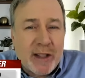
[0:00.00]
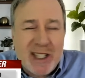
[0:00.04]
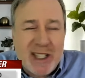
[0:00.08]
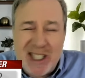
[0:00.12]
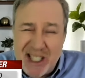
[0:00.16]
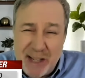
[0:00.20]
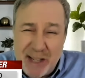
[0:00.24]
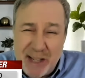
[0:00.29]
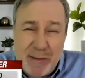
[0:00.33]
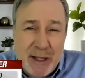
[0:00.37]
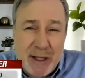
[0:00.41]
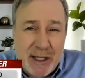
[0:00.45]

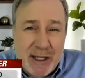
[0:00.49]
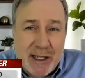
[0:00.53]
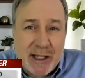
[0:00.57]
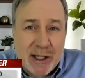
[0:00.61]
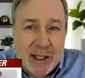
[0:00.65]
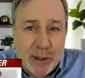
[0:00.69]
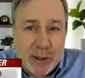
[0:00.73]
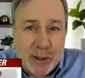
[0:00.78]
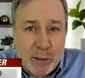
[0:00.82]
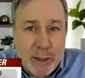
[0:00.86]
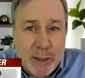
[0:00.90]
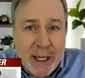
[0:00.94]
This is the
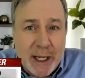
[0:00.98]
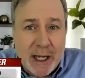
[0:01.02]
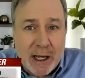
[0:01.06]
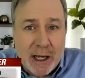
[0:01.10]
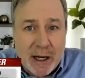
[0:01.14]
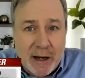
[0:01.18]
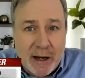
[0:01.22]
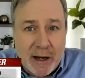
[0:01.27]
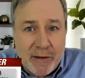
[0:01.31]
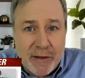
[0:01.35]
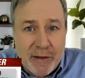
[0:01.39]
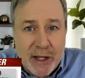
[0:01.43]
busiest week
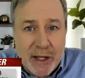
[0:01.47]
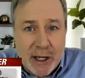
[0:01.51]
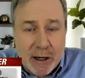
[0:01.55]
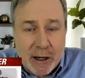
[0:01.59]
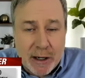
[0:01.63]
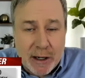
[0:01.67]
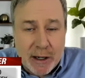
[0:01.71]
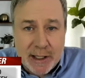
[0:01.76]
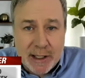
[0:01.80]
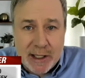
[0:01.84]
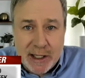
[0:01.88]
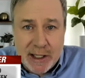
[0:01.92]
of the
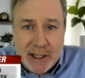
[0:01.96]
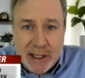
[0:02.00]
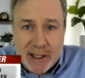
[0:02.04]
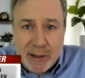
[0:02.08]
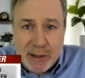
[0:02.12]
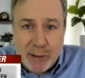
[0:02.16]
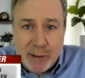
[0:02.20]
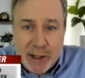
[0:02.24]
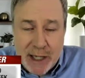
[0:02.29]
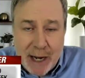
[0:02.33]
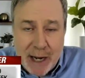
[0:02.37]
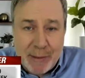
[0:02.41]
earnings
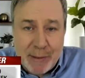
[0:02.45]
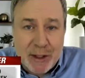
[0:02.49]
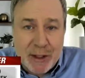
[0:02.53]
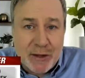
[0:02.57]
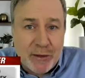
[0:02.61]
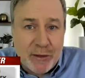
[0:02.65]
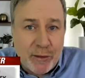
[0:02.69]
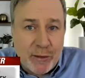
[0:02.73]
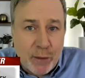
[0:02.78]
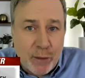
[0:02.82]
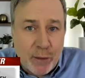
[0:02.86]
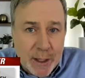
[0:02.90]
season, which happens
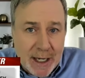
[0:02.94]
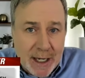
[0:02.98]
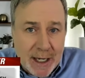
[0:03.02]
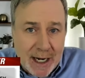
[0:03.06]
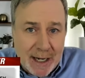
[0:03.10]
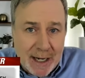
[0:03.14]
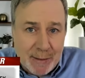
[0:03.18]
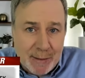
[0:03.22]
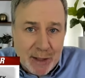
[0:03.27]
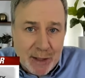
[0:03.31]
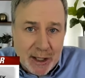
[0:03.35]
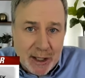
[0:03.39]
4
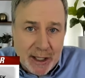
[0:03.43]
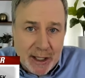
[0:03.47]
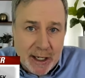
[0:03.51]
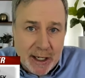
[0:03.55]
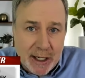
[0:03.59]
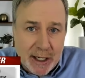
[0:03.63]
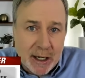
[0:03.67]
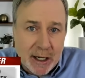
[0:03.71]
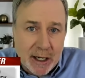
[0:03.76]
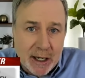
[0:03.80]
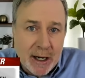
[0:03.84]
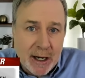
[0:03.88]
times a
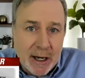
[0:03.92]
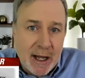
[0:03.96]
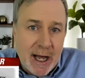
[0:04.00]
year.